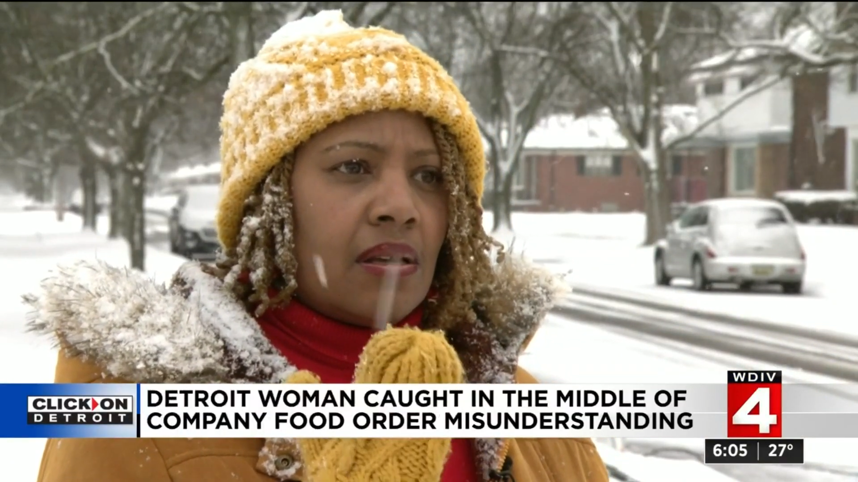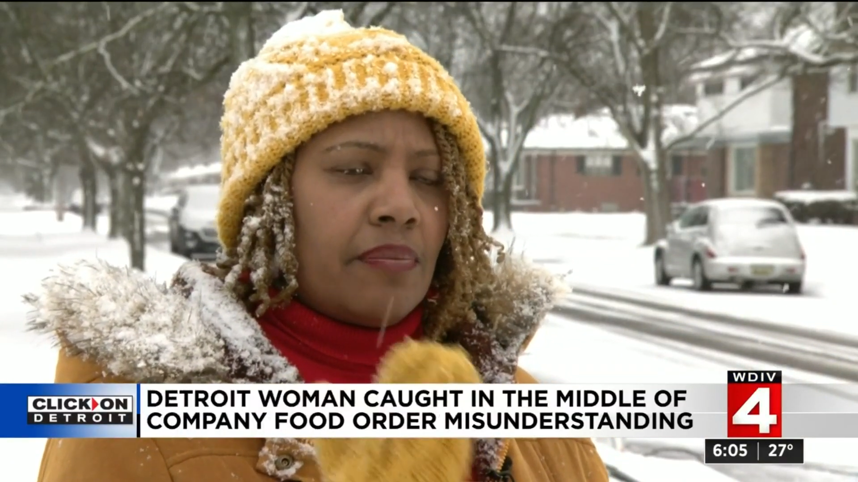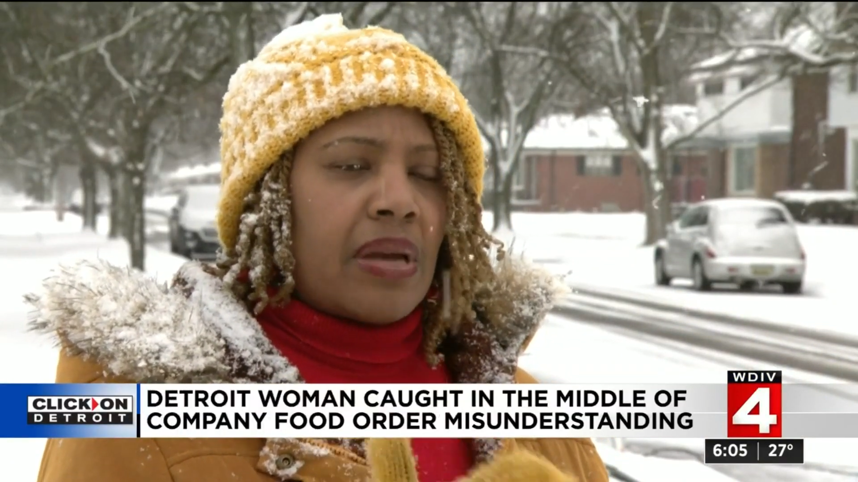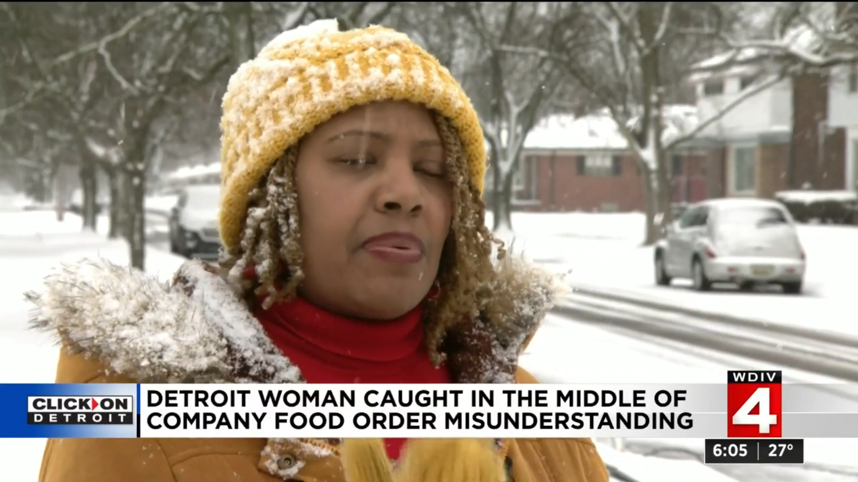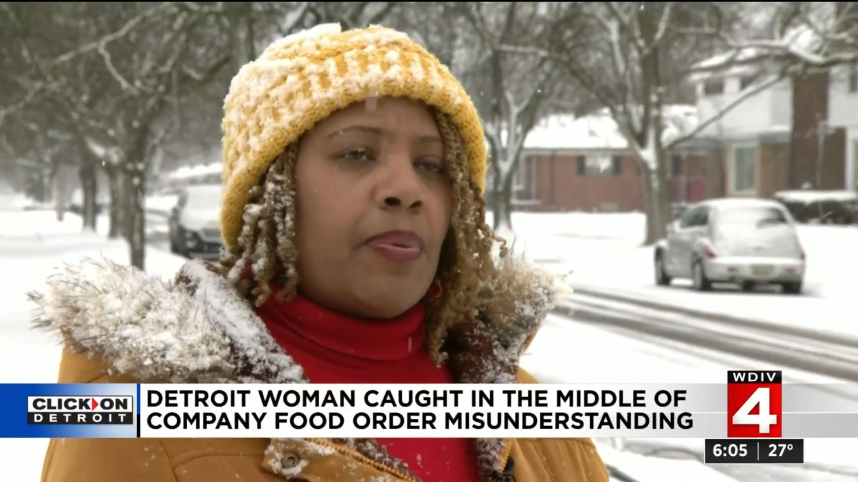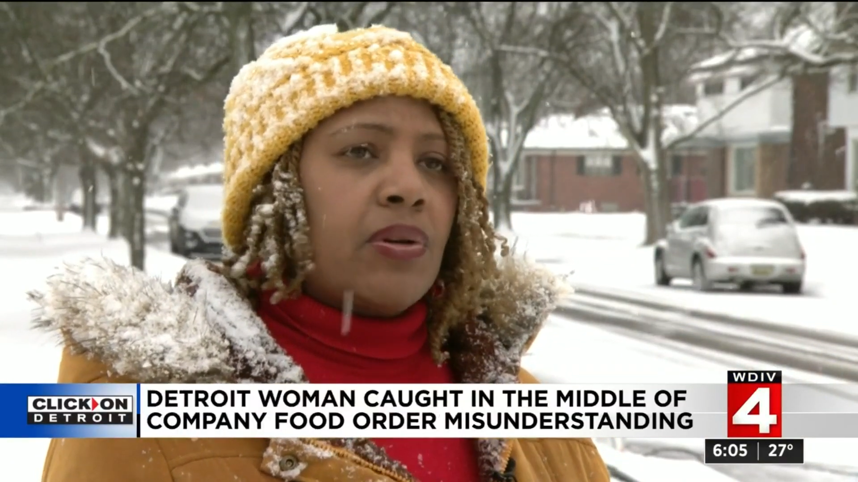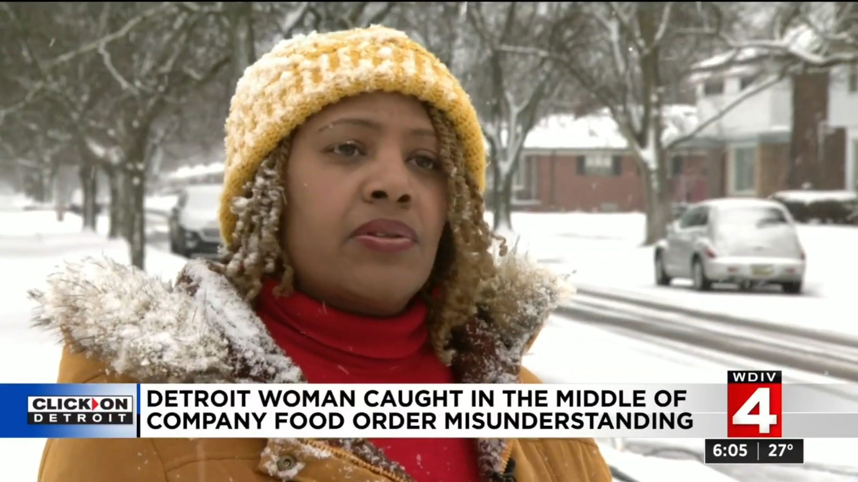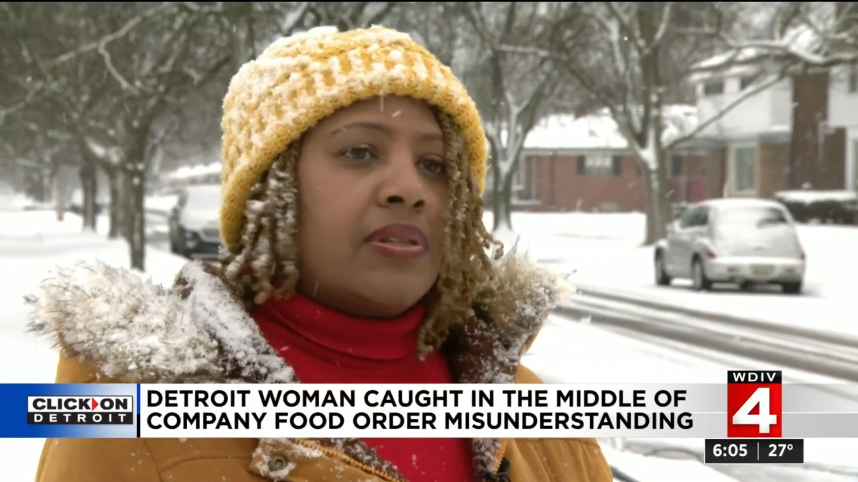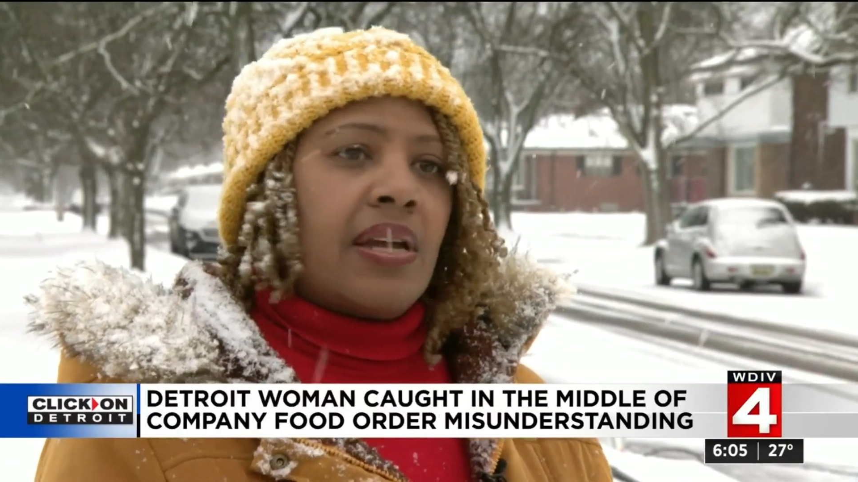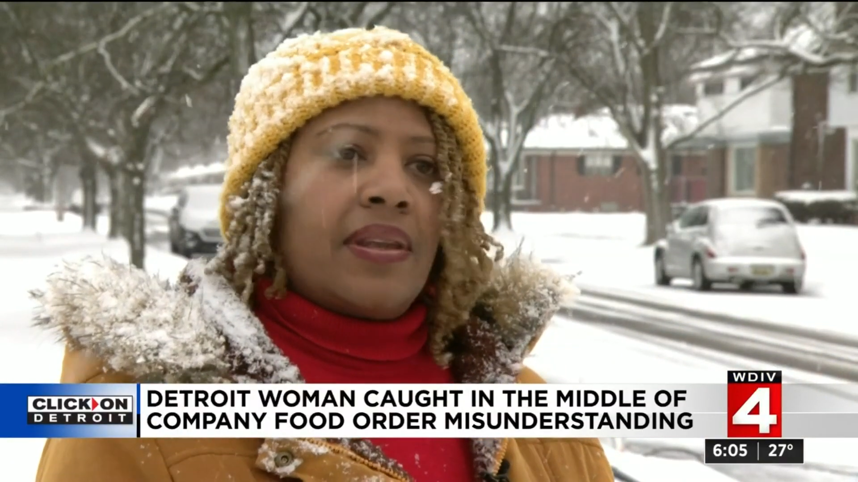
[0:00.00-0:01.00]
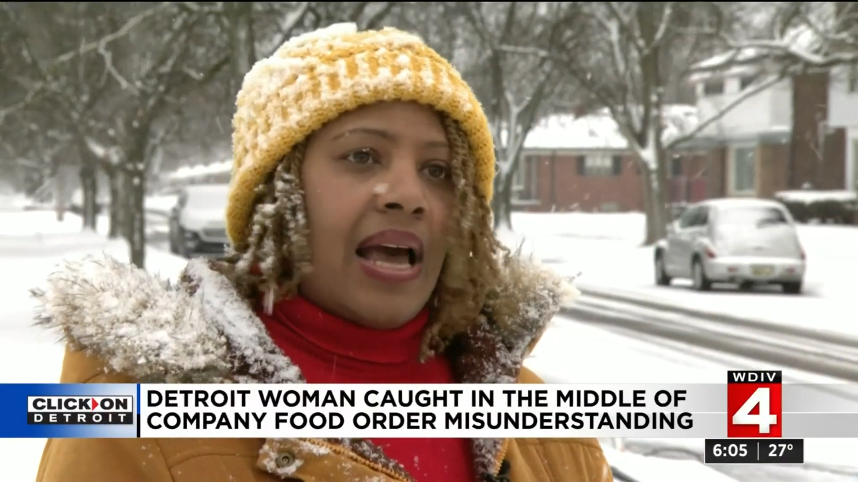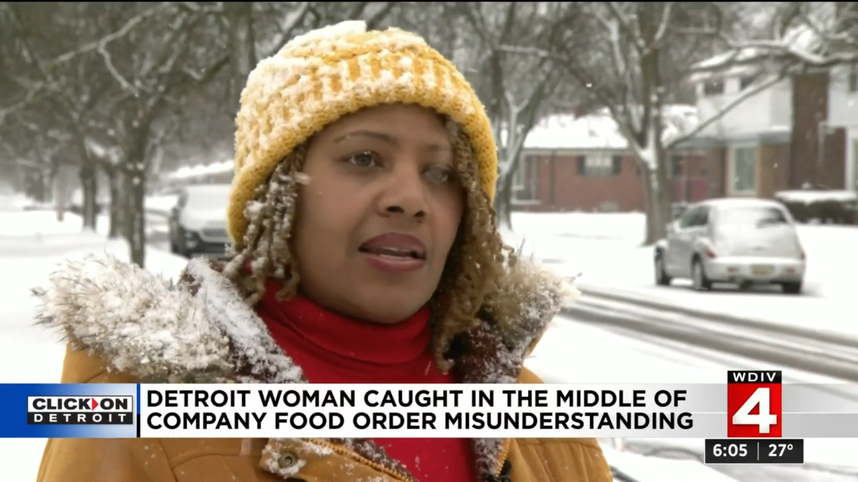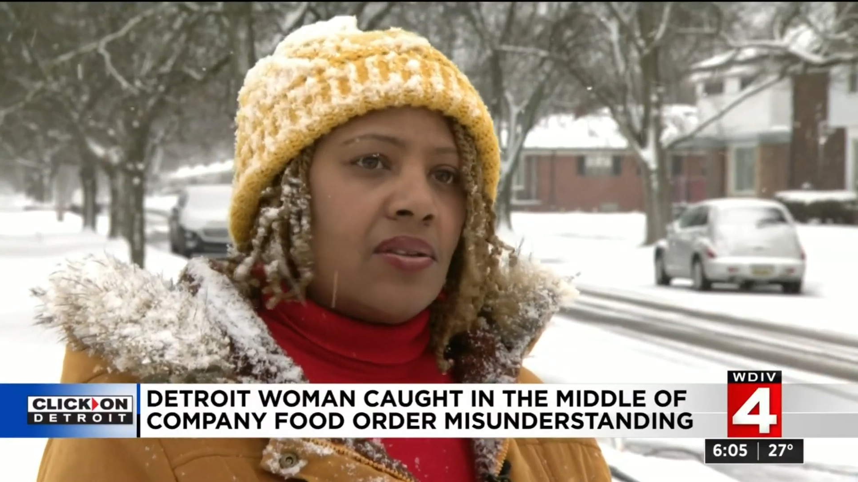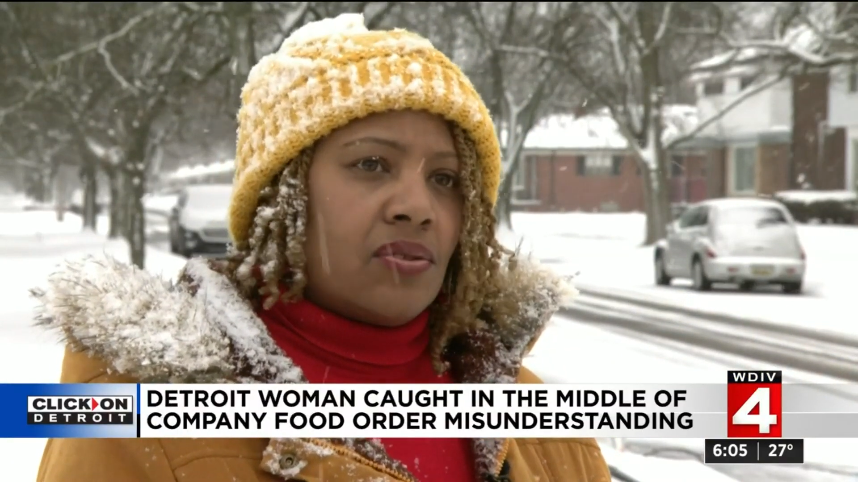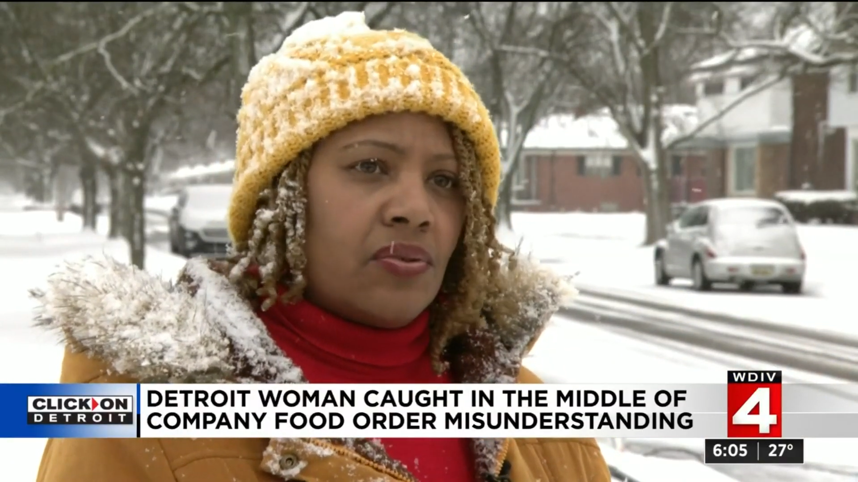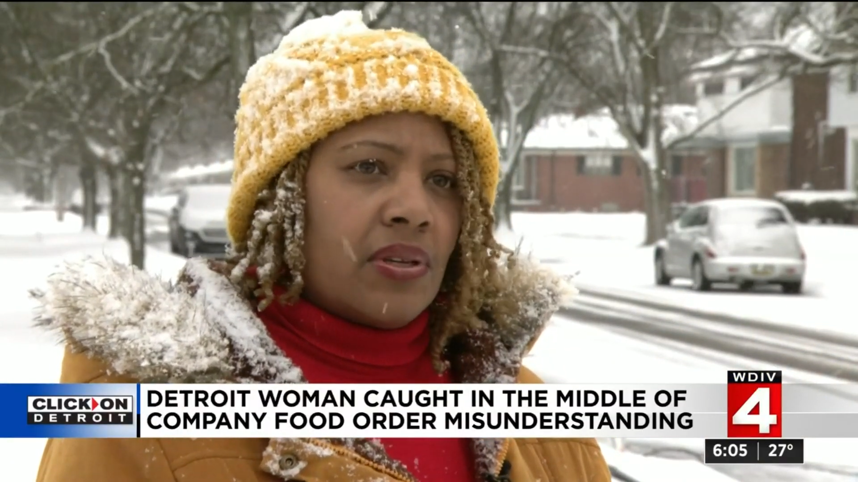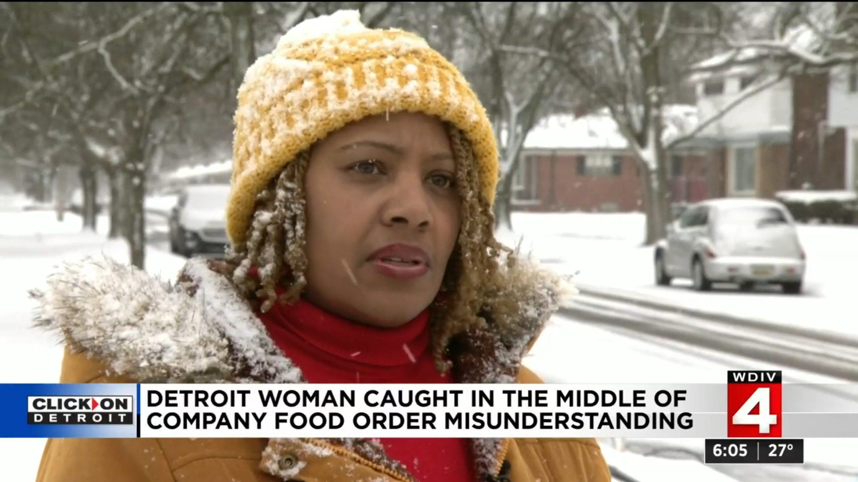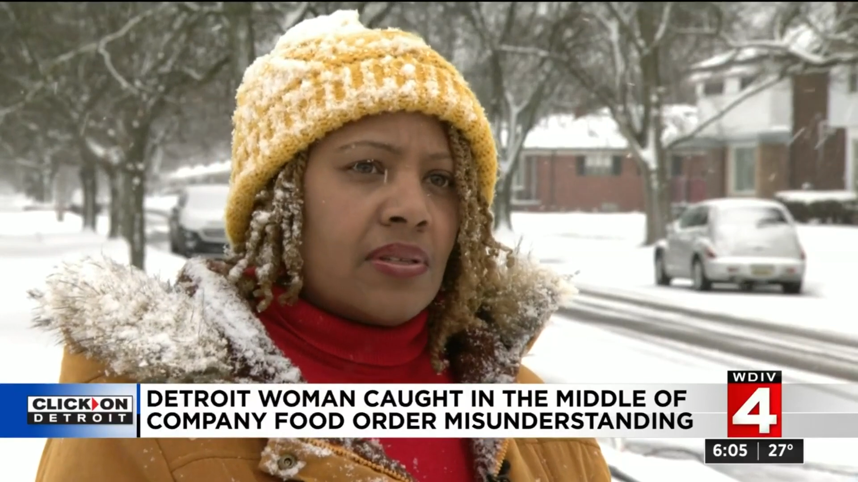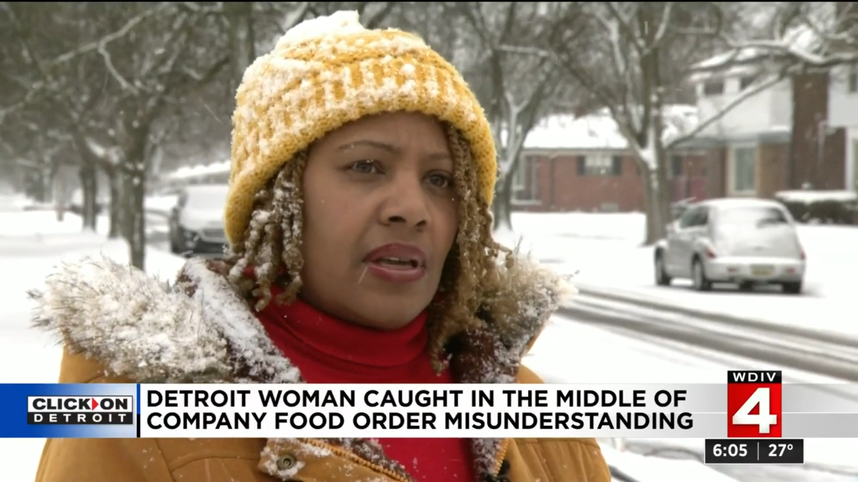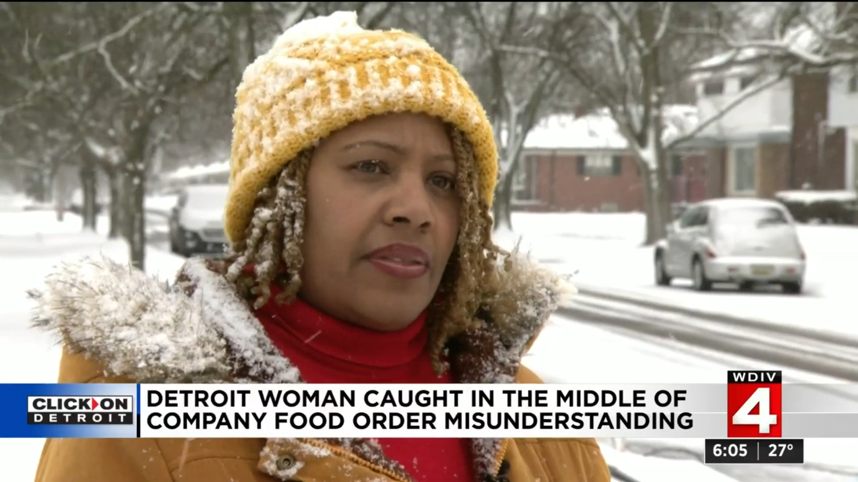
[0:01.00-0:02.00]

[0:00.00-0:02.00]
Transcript: make people understand that I didn't do this,